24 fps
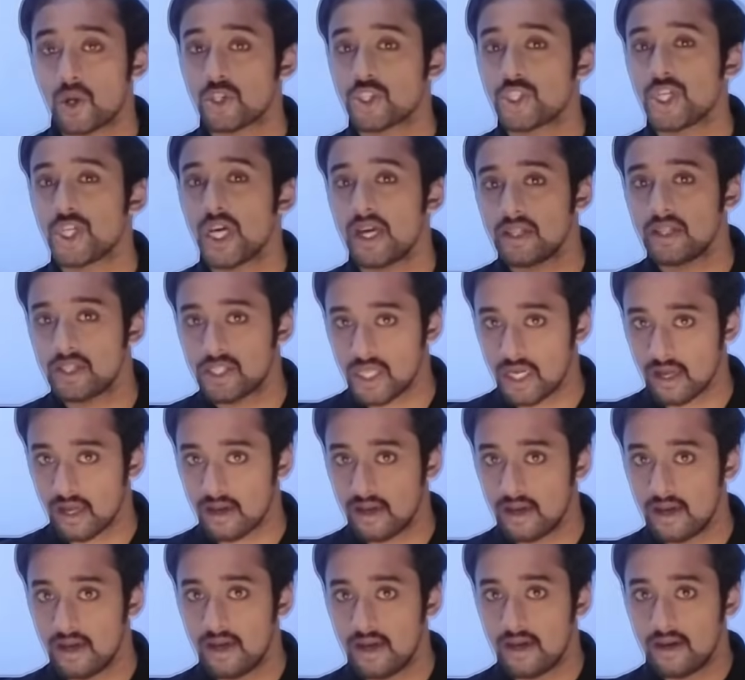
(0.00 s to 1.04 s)
changing.
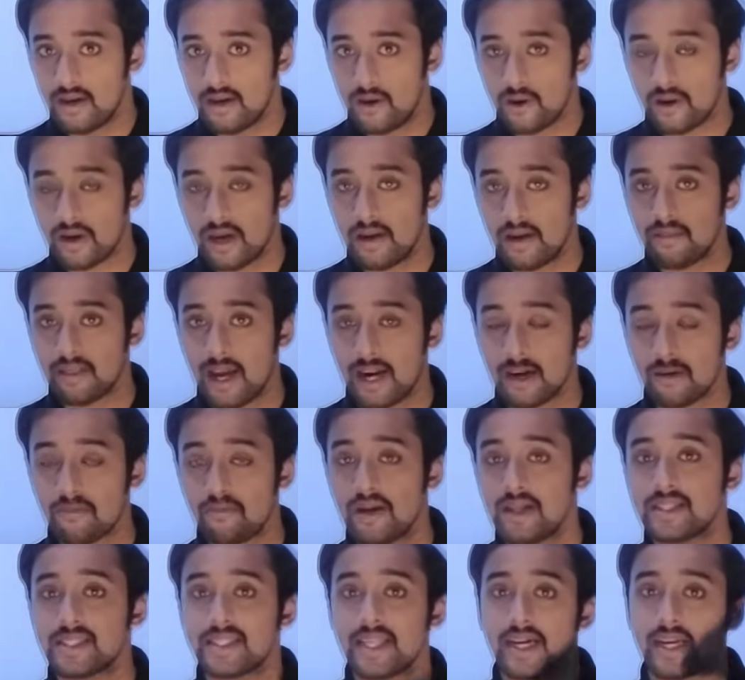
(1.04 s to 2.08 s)
Okay, that
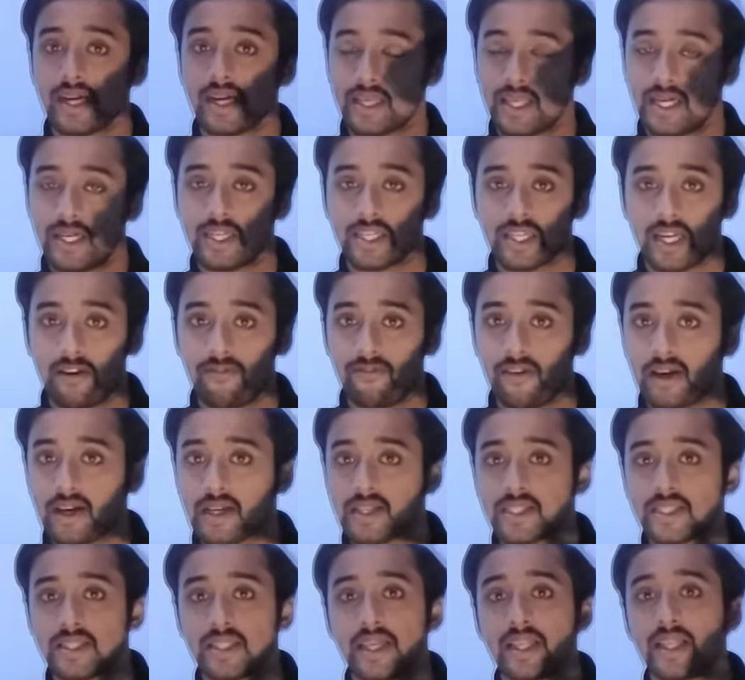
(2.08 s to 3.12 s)
means that other traffic
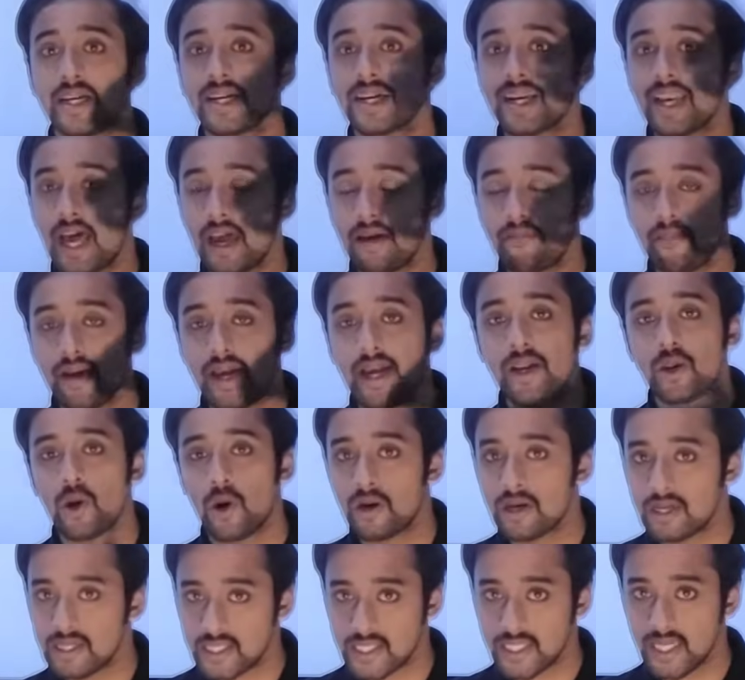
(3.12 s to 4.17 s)
is neither climbing
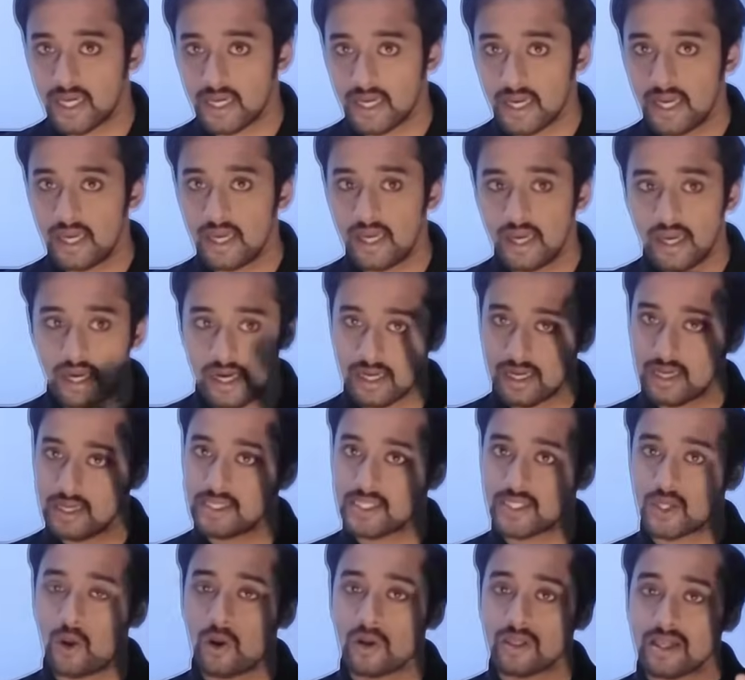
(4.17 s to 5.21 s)
nor descending. It
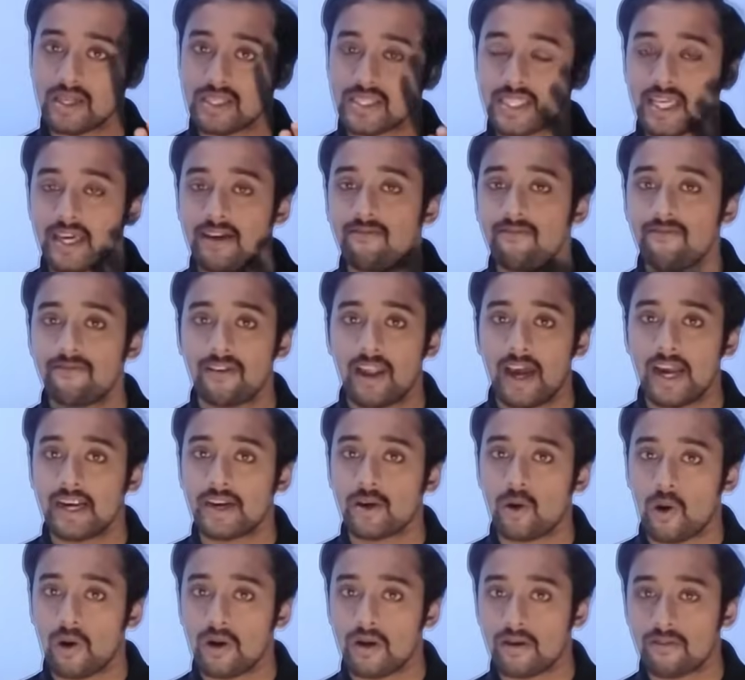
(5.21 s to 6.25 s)
is on the same flight
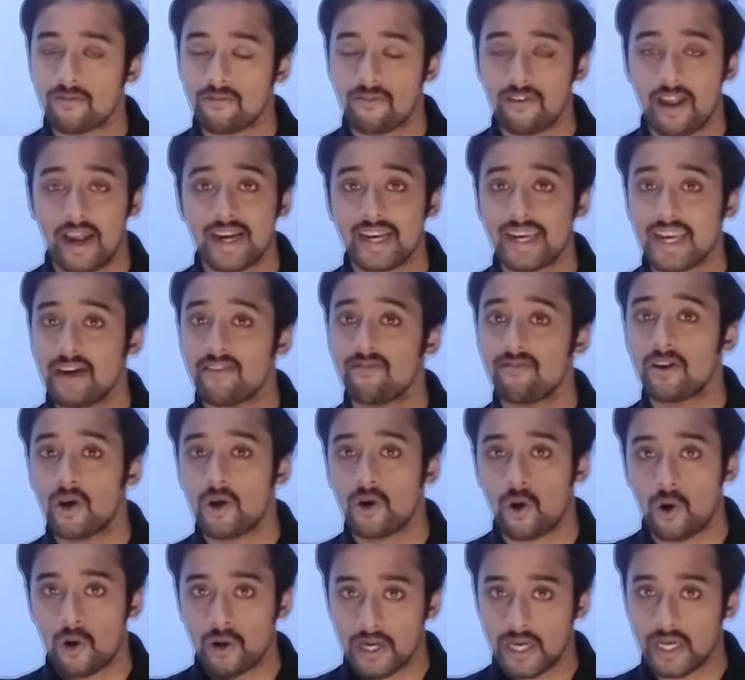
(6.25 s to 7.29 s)
level
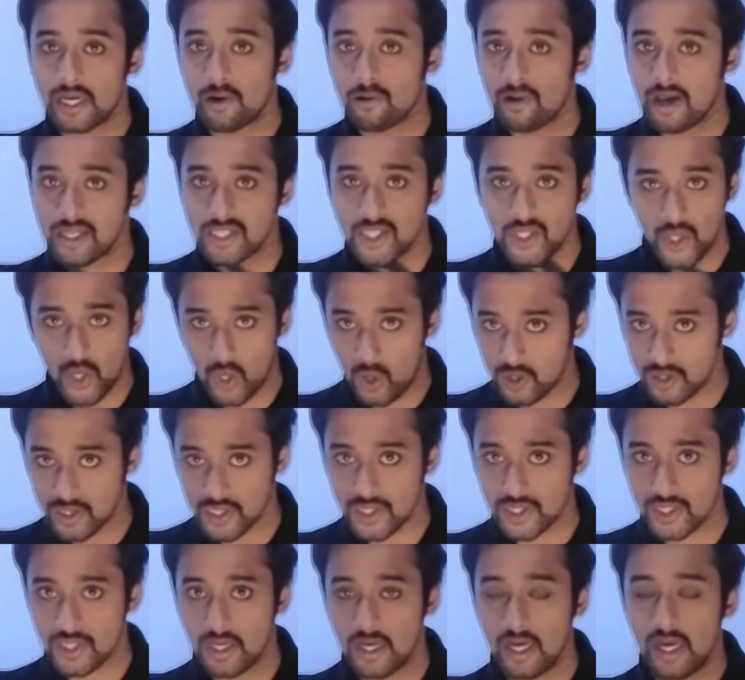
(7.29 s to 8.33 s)
or altitude as
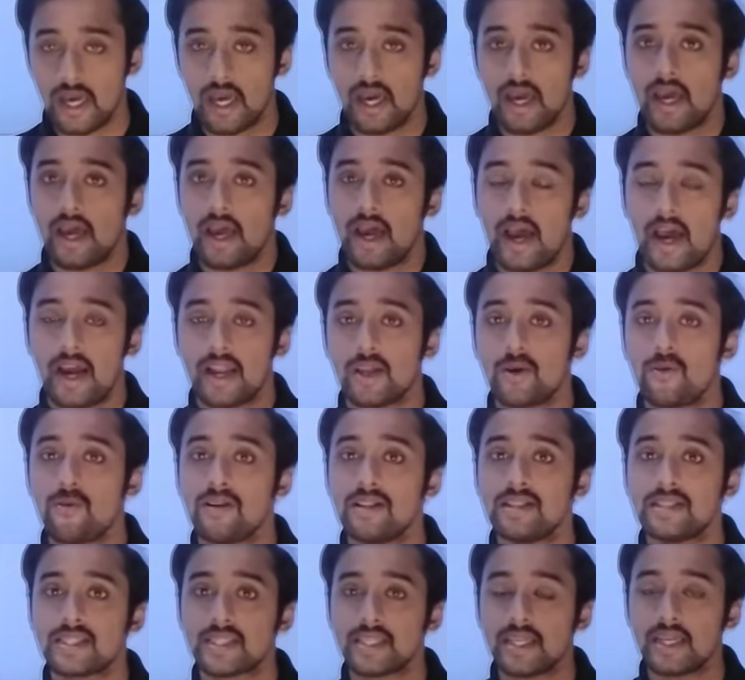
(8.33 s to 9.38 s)
yours. And you
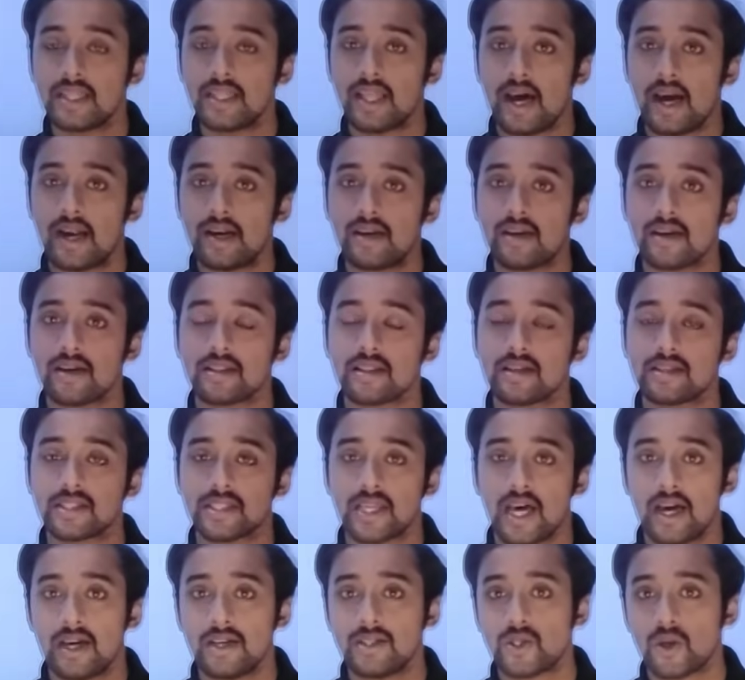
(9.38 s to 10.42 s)
will see that the
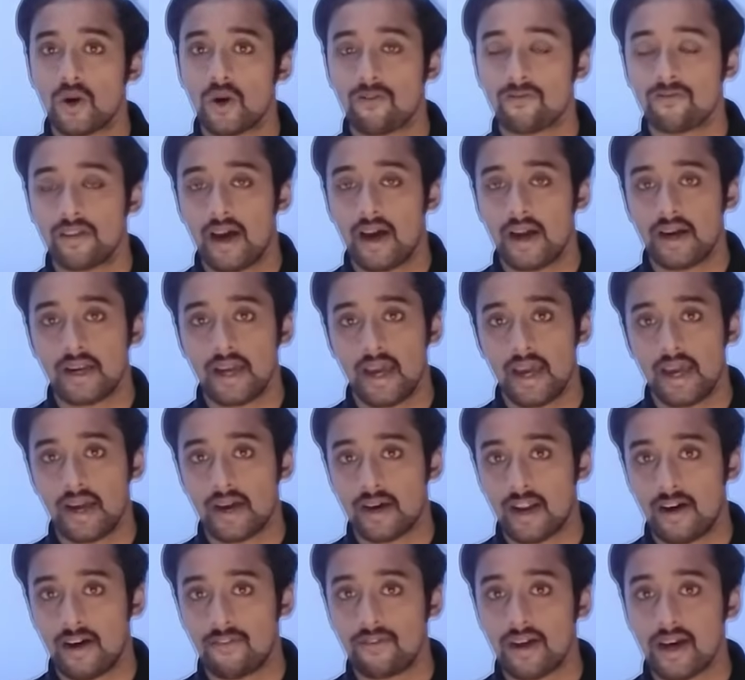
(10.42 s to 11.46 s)
size of that
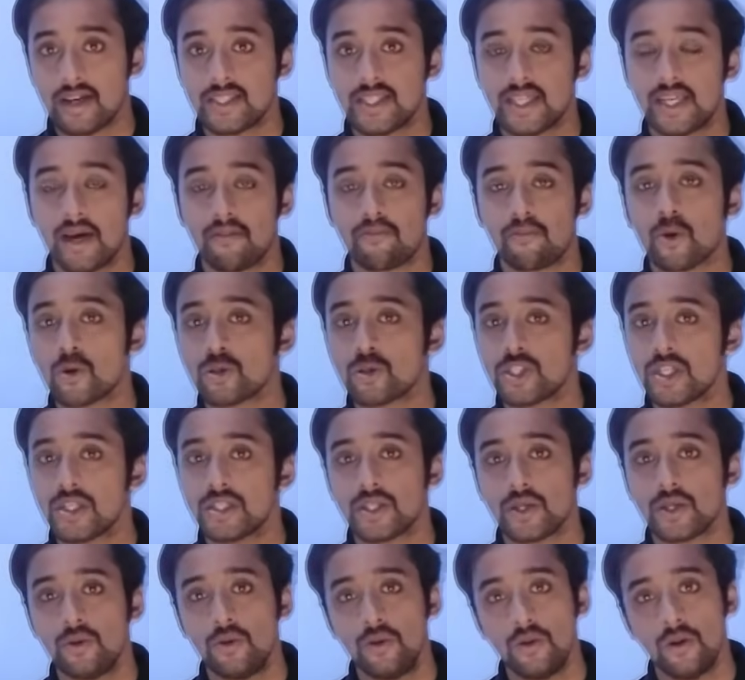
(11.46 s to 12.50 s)
aircraft as it
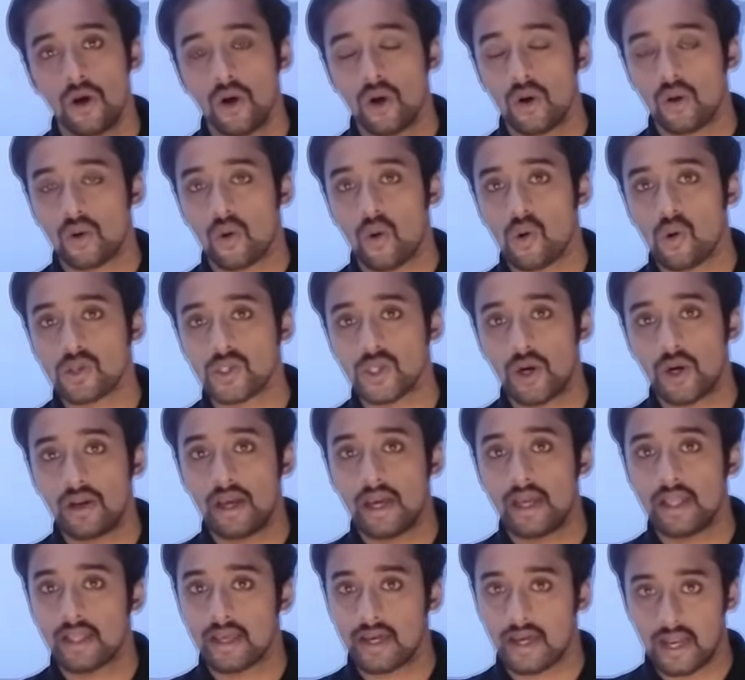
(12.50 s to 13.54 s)
approaches you goes on
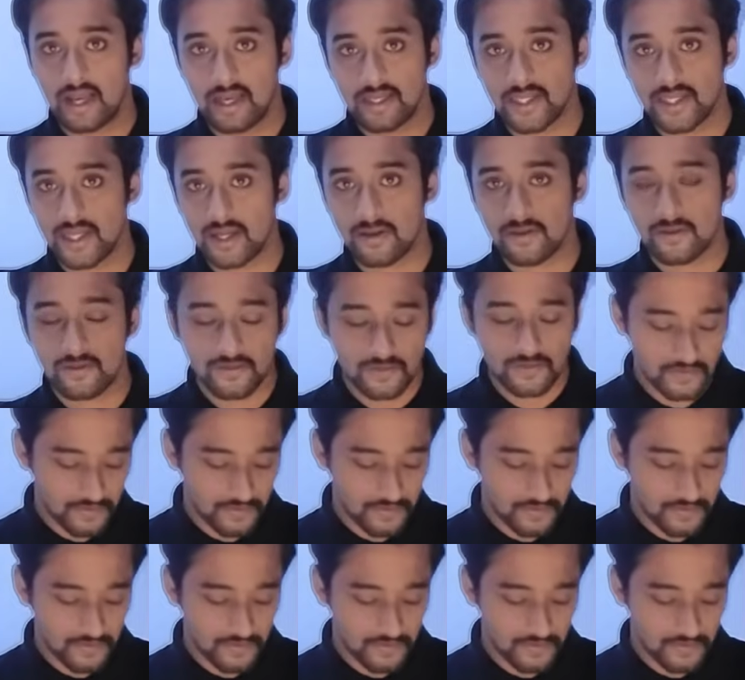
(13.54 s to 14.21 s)
increasing.